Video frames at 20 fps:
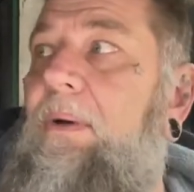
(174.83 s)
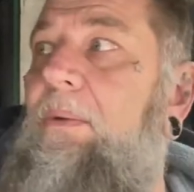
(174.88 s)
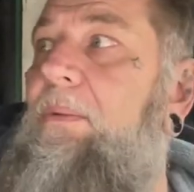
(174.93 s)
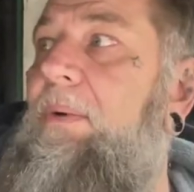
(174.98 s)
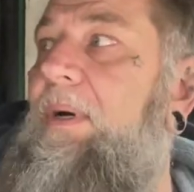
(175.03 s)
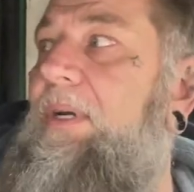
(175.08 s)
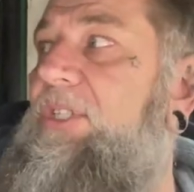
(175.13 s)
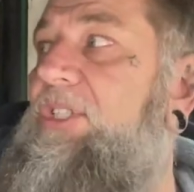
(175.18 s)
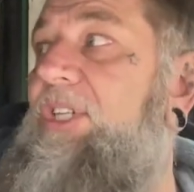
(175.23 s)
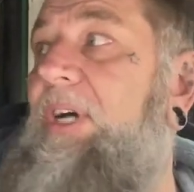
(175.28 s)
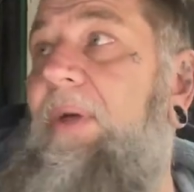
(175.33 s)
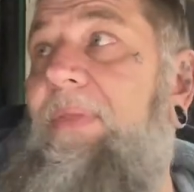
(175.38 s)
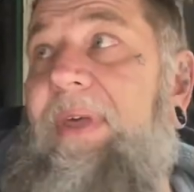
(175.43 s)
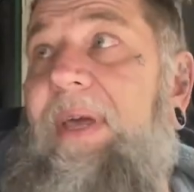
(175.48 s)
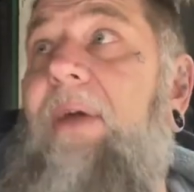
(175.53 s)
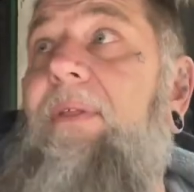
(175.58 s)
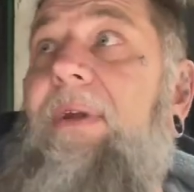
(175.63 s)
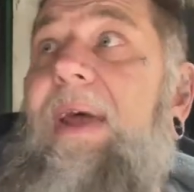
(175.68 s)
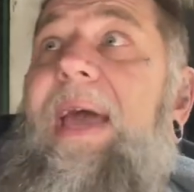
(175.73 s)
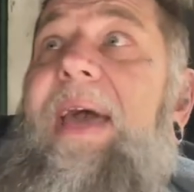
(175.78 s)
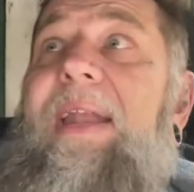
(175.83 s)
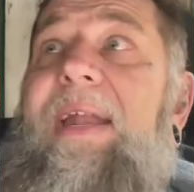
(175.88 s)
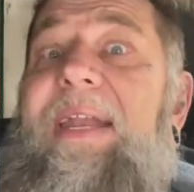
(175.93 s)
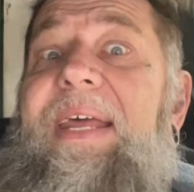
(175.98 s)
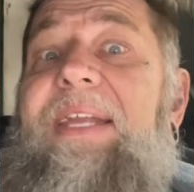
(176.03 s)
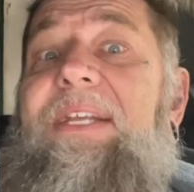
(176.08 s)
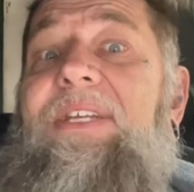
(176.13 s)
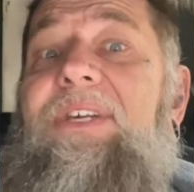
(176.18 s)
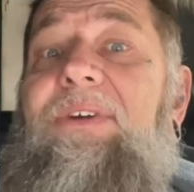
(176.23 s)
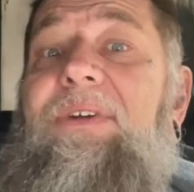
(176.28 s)
Which, on the other hand, I
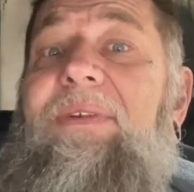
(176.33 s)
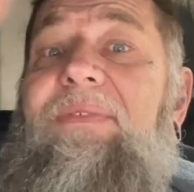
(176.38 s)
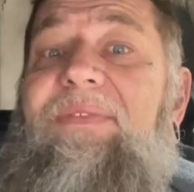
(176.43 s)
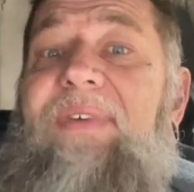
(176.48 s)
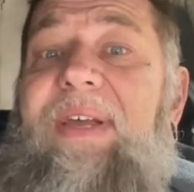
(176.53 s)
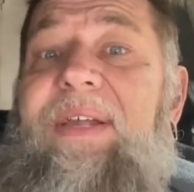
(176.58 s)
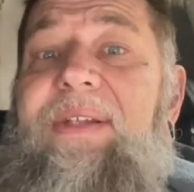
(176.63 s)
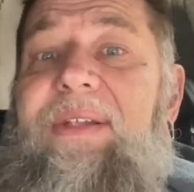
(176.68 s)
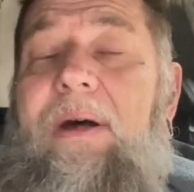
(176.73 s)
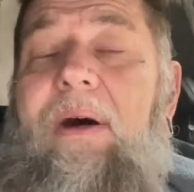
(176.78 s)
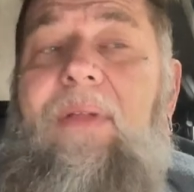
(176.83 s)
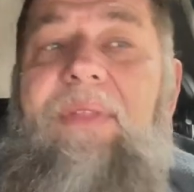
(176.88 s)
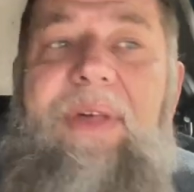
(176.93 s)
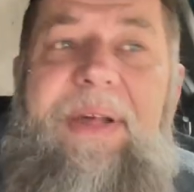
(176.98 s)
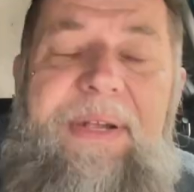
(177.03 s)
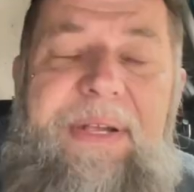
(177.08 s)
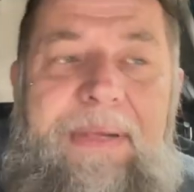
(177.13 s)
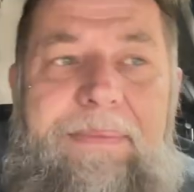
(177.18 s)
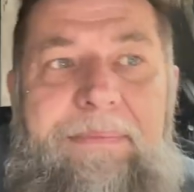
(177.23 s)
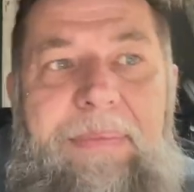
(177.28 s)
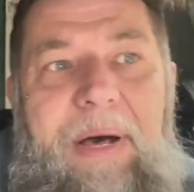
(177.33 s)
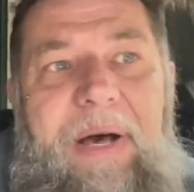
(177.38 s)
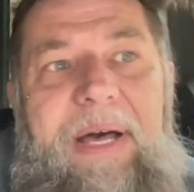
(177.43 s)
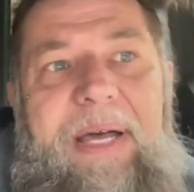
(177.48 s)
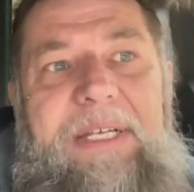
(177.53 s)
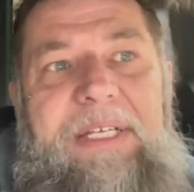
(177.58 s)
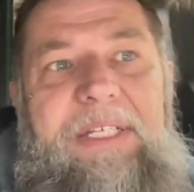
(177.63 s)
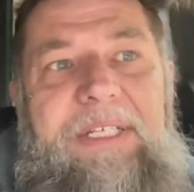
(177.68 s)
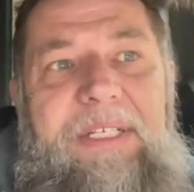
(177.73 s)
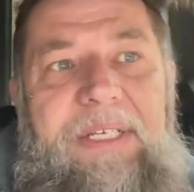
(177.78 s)
need to fix all this,
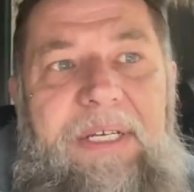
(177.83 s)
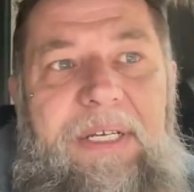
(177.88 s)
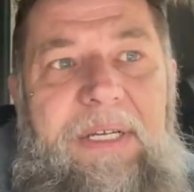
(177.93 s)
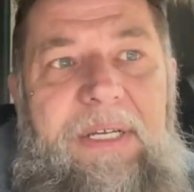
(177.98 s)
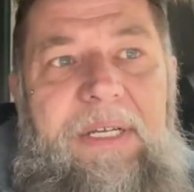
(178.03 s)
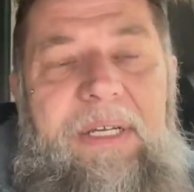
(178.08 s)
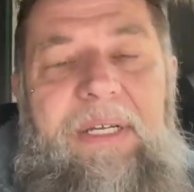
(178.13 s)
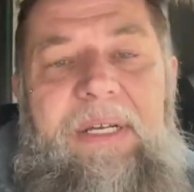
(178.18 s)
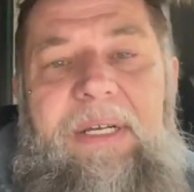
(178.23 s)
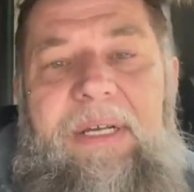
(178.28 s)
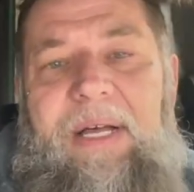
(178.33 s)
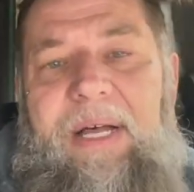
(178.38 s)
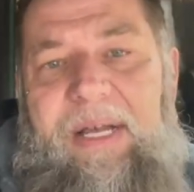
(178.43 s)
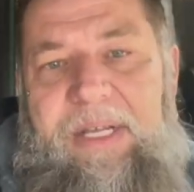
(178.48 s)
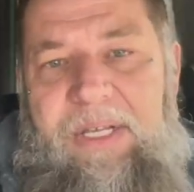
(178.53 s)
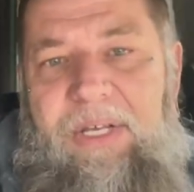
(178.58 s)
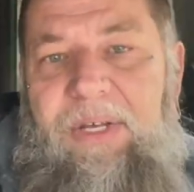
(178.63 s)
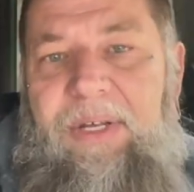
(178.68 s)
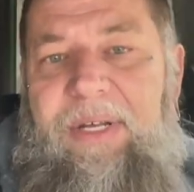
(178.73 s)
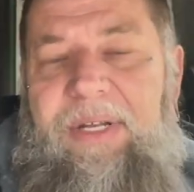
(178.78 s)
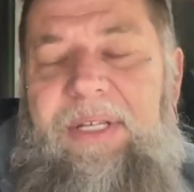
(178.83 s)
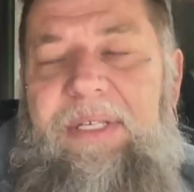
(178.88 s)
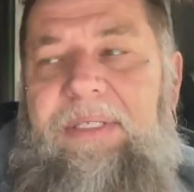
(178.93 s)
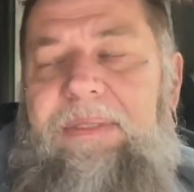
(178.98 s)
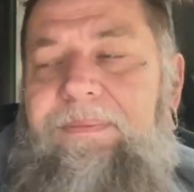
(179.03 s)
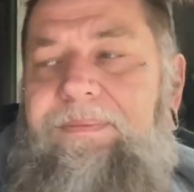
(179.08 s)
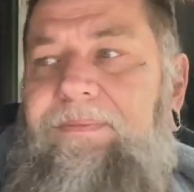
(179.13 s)
but I could.